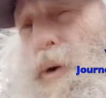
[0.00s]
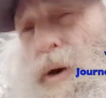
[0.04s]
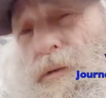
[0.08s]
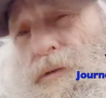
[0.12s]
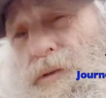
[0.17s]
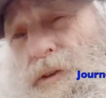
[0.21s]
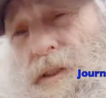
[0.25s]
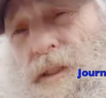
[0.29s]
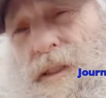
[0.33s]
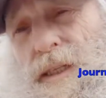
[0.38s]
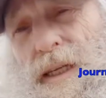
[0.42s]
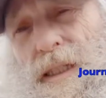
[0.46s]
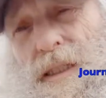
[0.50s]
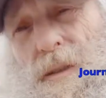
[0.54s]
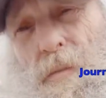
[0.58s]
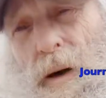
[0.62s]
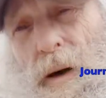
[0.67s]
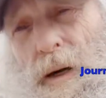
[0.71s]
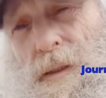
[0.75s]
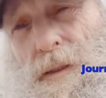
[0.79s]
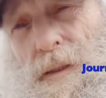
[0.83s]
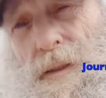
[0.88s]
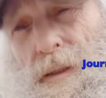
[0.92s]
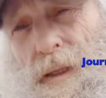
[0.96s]
for 6
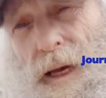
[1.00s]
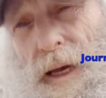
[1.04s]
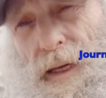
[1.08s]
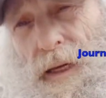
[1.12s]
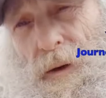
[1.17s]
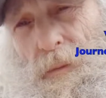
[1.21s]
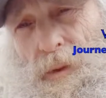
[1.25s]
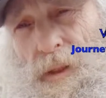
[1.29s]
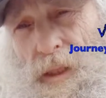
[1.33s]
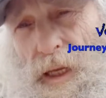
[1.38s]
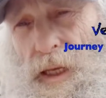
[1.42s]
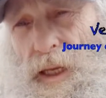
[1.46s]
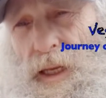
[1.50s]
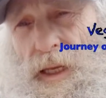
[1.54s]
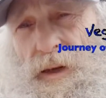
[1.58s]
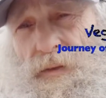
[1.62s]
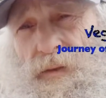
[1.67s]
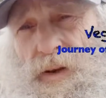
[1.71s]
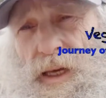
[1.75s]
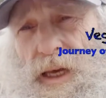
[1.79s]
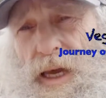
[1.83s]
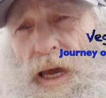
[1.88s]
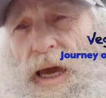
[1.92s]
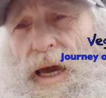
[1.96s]
months, and it was a
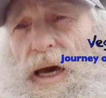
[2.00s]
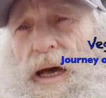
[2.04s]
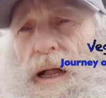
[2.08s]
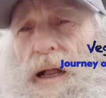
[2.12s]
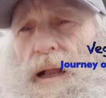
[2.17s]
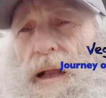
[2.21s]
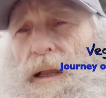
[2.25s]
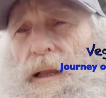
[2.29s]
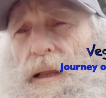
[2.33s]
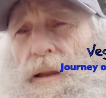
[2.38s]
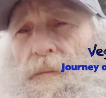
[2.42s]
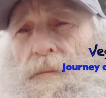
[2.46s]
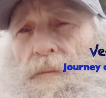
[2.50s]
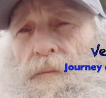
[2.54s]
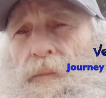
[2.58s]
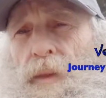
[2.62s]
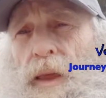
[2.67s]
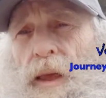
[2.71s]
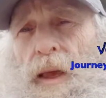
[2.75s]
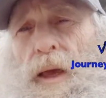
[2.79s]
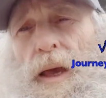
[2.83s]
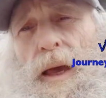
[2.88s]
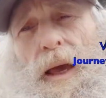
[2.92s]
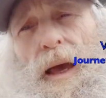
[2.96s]
living hell.
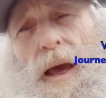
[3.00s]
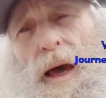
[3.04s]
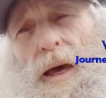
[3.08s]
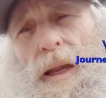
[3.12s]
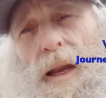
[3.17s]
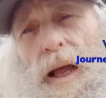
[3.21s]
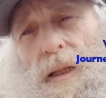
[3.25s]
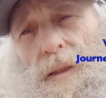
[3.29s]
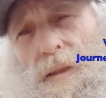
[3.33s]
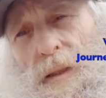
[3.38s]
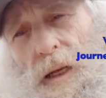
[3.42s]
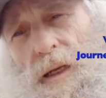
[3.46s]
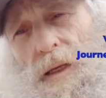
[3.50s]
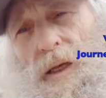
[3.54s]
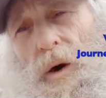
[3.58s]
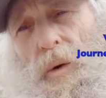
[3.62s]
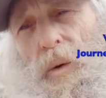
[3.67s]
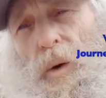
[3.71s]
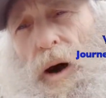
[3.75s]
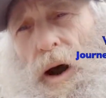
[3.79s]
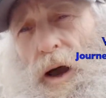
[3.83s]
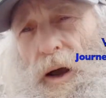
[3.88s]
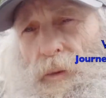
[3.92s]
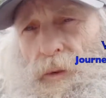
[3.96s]
And I'll tell you
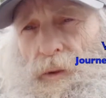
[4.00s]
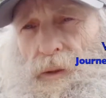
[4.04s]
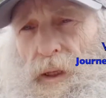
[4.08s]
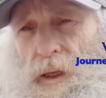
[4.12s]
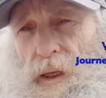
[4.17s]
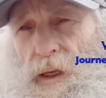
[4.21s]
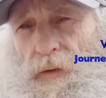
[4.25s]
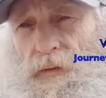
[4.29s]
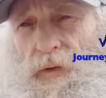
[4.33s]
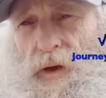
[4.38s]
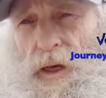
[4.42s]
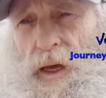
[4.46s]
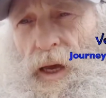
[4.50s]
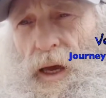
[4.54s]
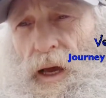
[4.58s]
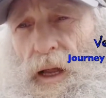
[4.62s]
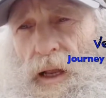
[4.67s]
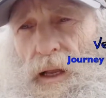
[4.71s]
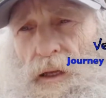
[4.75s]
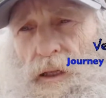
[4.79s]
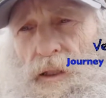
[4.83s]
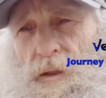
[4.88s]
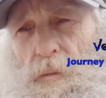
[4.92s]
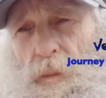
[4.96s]
why it was a living
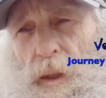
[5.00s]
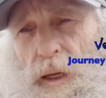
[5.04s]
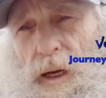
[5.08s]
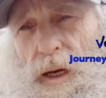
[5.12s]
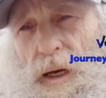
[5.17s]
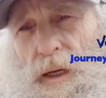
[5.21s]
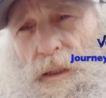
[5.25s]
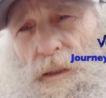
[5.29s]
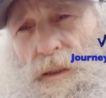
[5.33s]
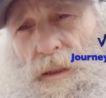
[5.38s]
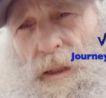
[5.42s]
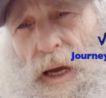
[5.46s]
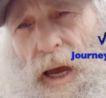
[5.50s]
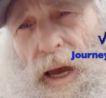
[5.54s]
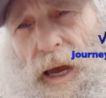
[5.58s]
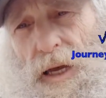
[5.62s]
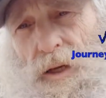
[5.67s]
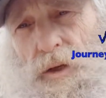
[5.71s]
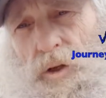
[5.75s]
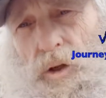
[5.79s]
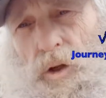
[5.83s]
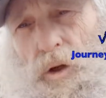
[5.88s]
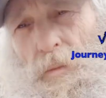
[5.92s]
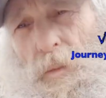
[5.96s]
hell. It's because I
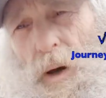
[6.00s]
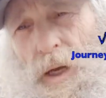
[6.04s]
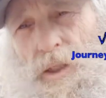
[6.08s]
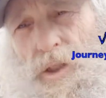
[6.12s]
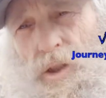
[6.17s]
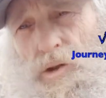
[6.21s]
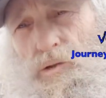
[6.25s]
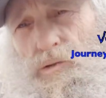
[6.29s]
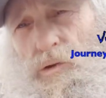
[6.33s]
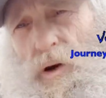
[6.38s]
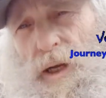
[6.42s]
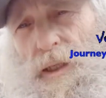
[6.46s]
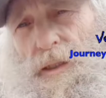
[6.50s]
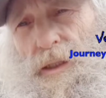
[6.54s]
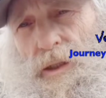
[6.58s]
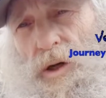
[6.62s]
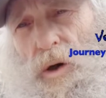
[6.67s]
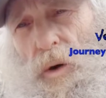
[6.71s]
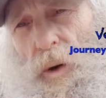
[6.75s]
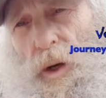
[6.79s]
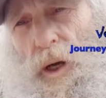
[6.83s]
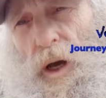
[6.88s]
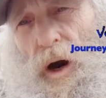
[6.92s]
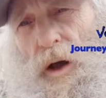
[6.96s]
had too much stress
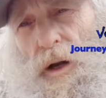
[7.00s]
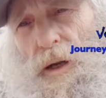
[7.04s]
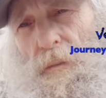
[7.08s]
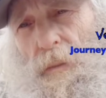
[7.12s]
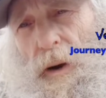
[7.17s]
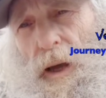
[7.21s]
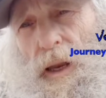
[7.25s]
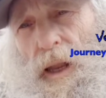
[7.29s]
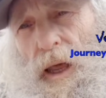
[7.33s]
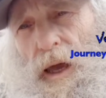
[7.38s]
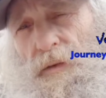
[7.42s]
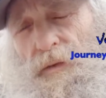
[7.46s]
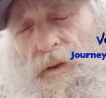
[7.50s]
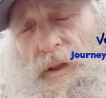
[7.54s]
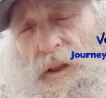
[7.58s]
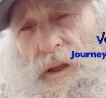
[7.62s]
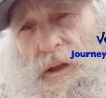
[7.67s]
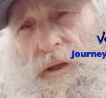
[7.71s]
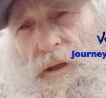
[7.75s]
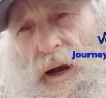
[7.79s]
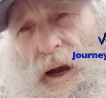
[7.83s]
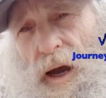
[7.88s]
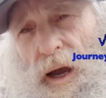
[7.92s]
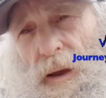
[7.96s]
going on in my life at
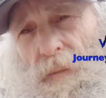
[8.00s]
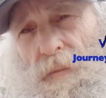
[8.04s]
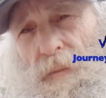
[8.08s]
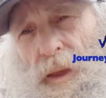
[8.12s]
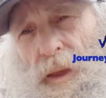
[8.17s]
the time.